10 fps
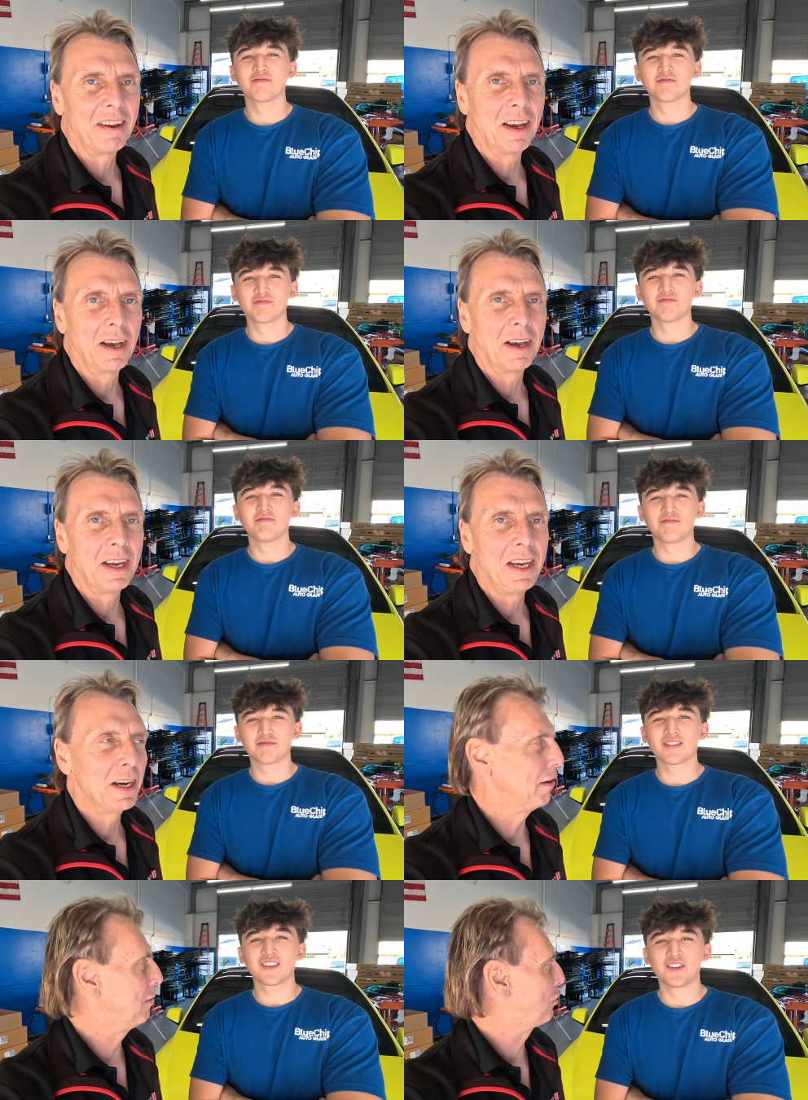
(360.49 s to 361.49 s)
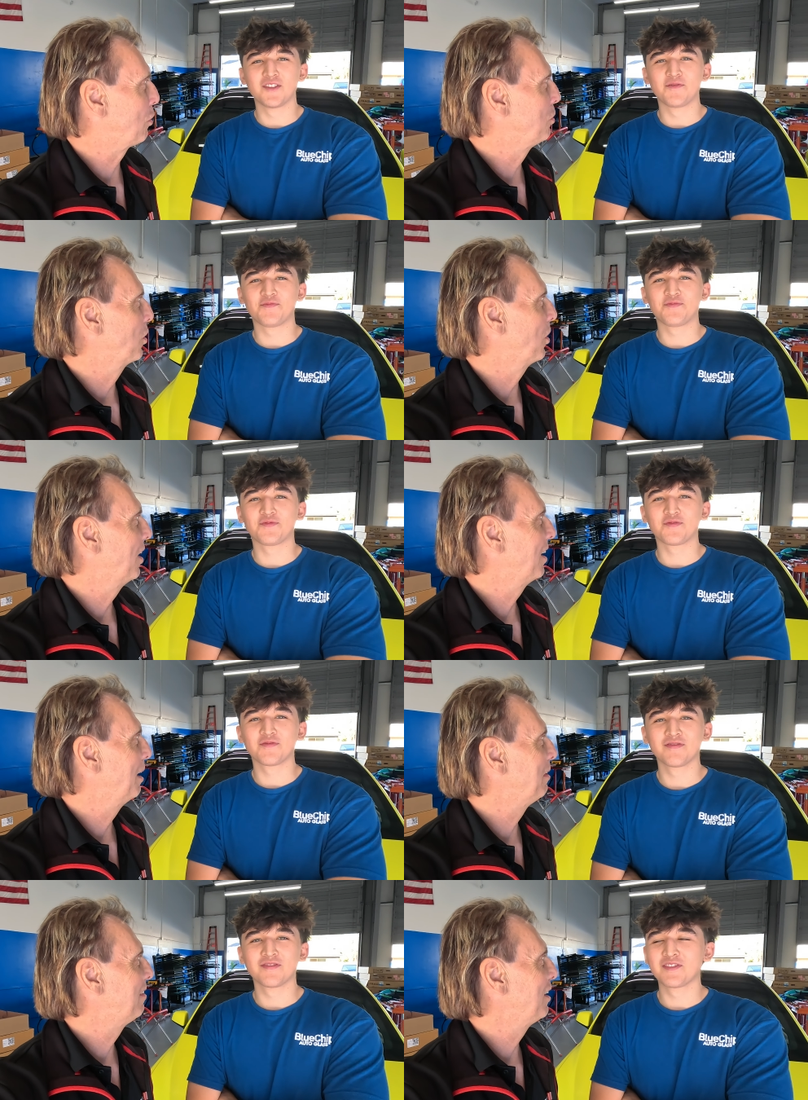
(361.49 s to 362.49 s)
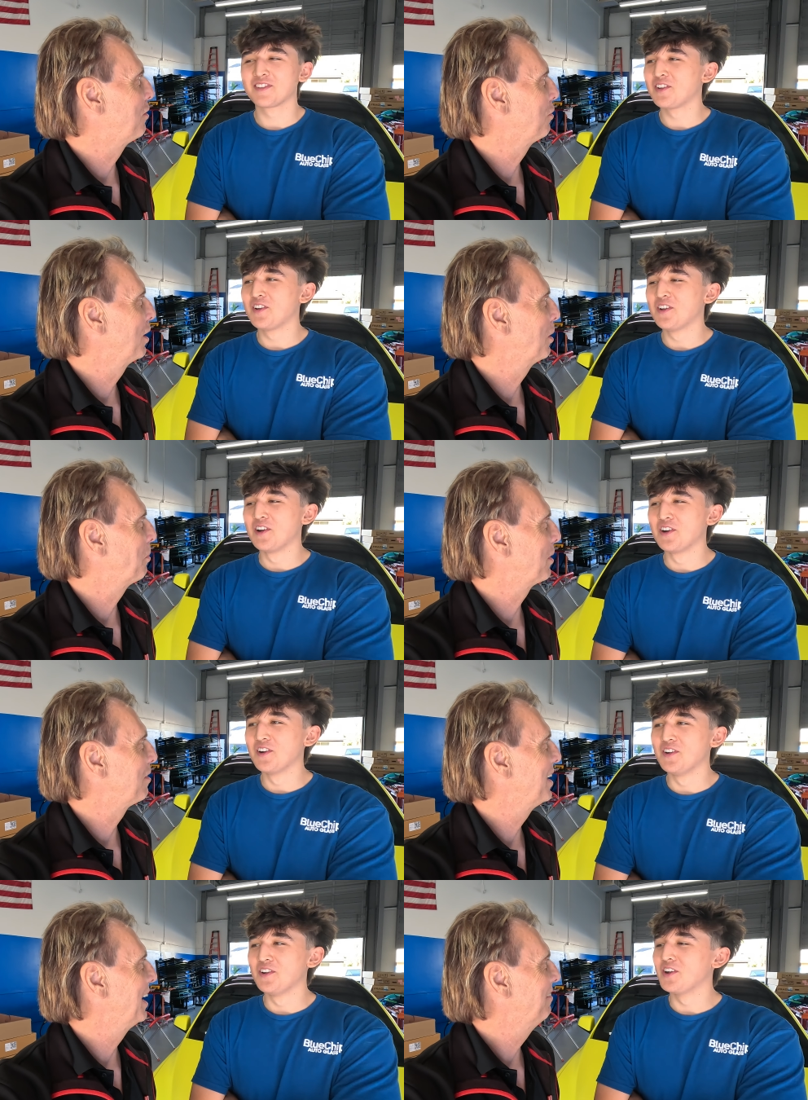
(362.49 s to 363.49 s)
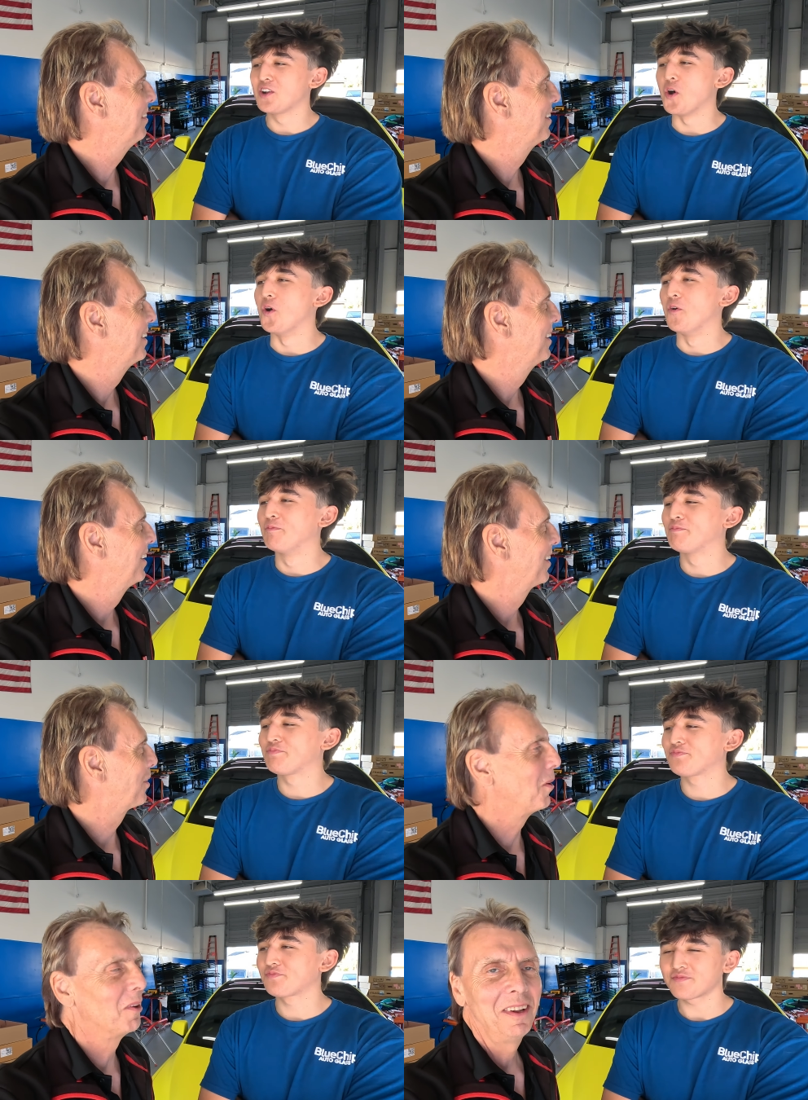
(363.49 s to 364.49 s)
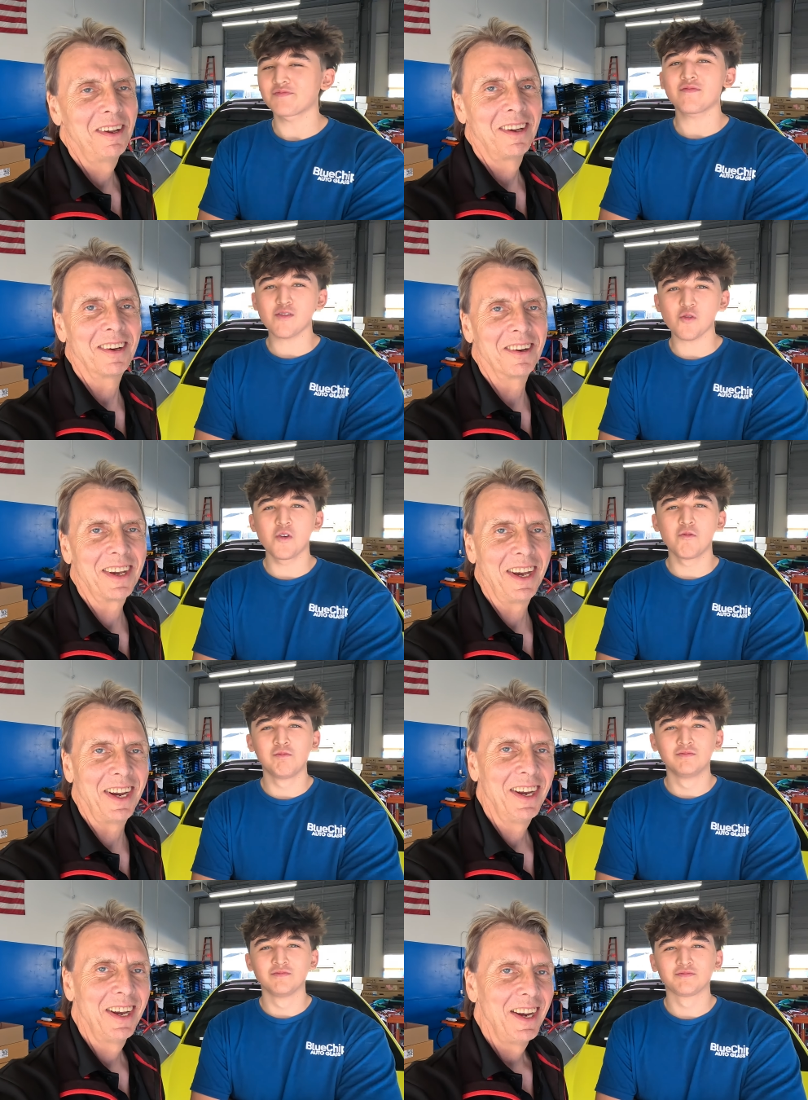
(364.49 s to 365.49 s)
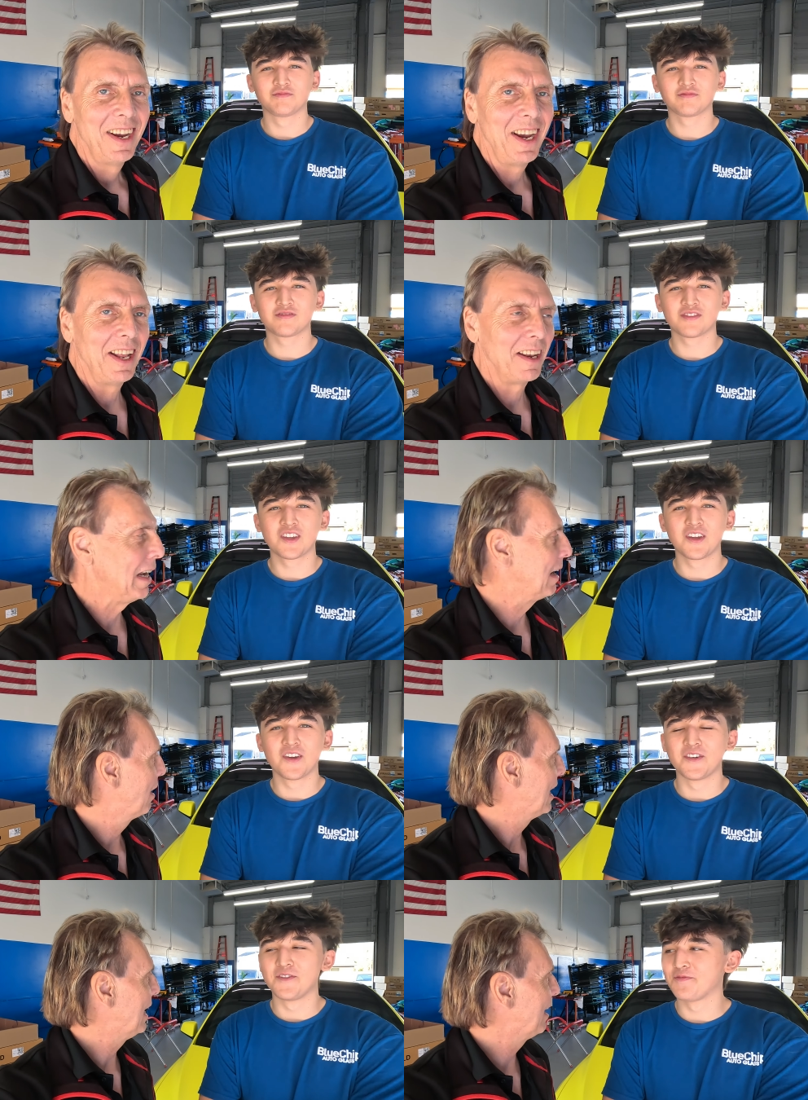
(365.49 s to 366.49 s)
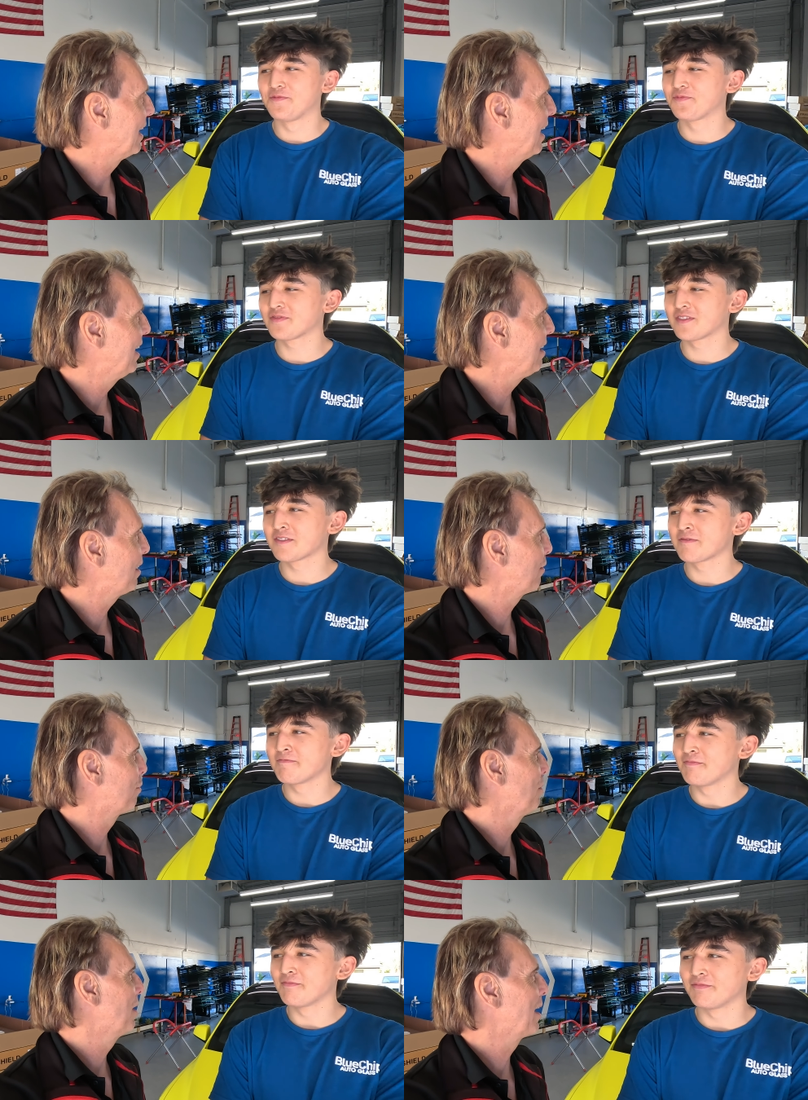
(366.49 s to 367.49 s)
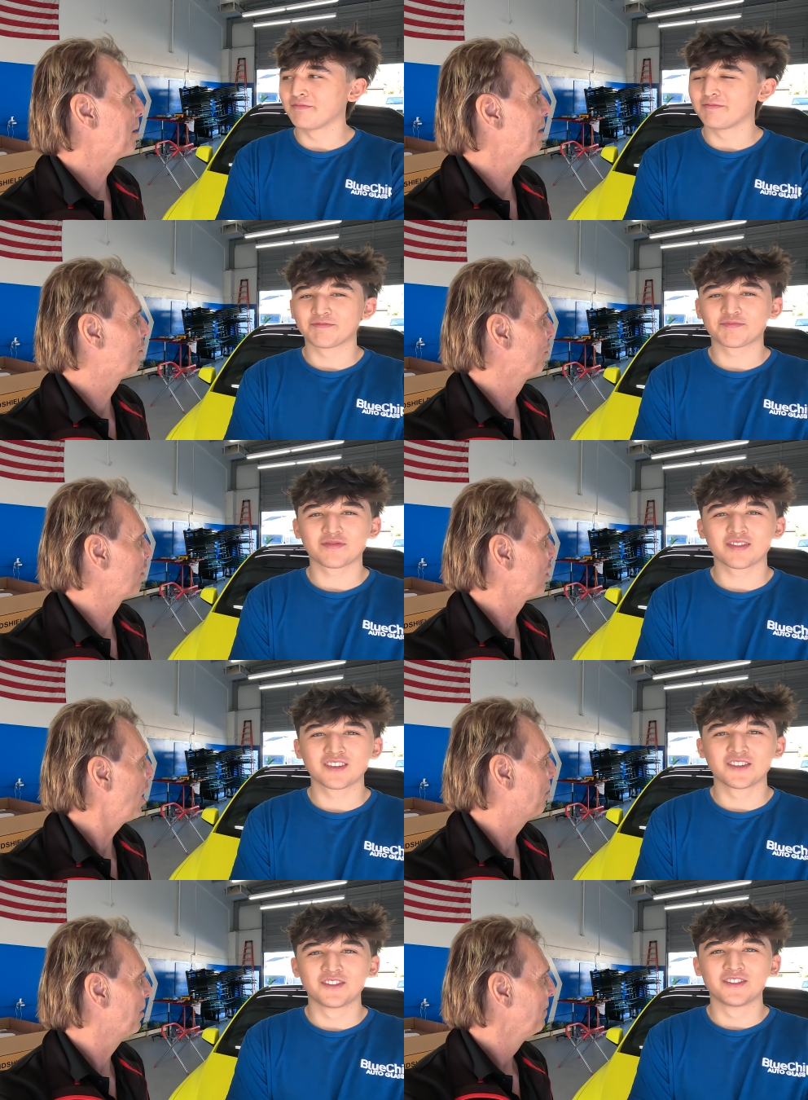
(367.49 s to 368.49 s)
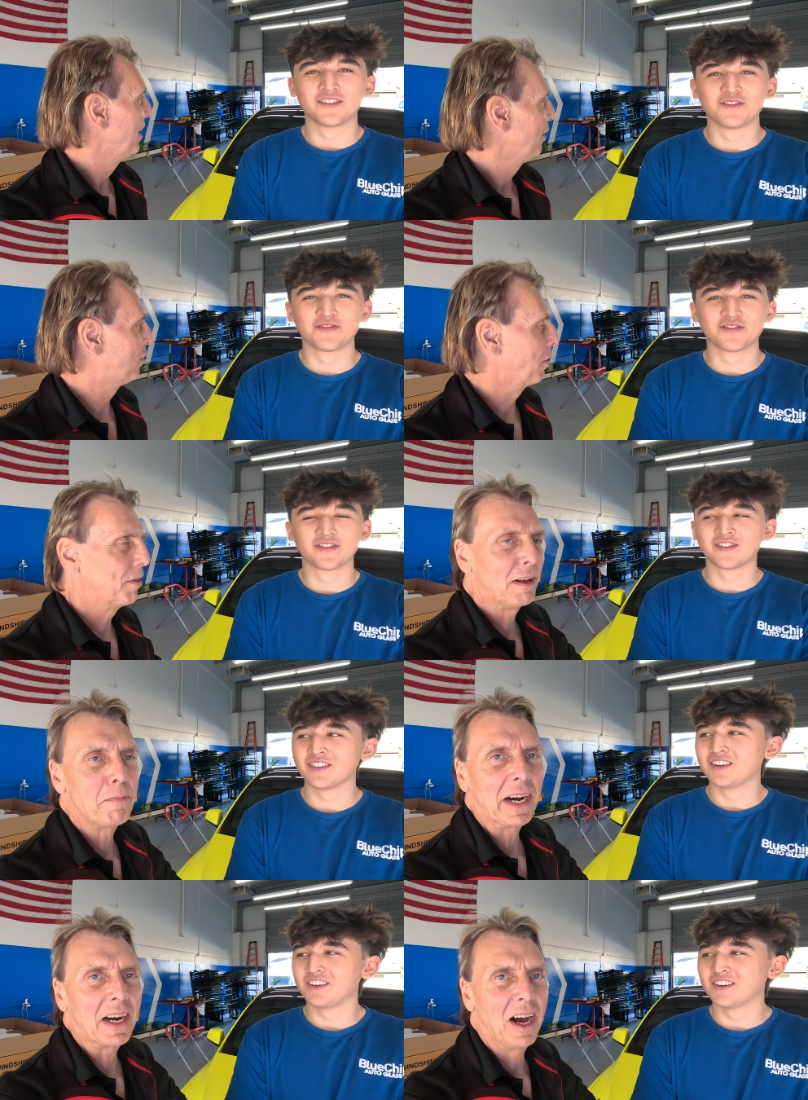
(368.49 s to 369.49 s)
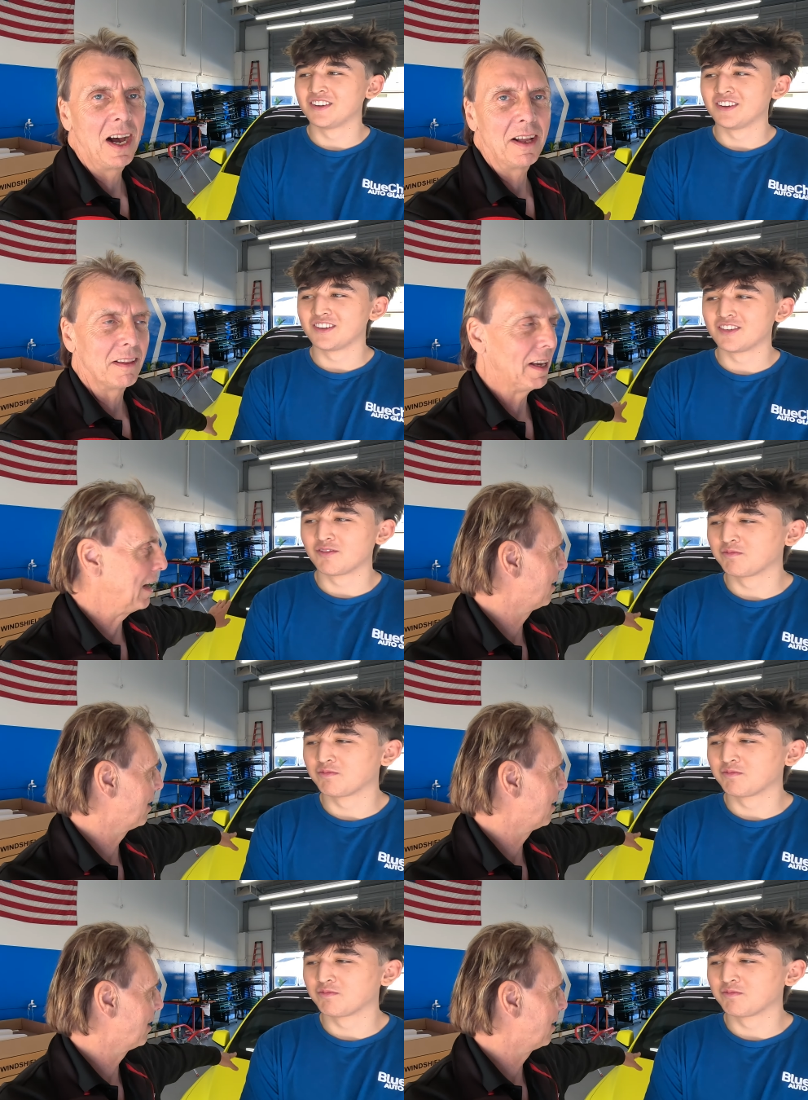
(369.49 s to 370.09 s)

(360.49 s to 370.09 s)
Speaker 1: uh, here is Junior. Let me say Junior, or what's your name? Cole. Cole. Okay. And he he leads us through a little bit through the shop. So this is my car. They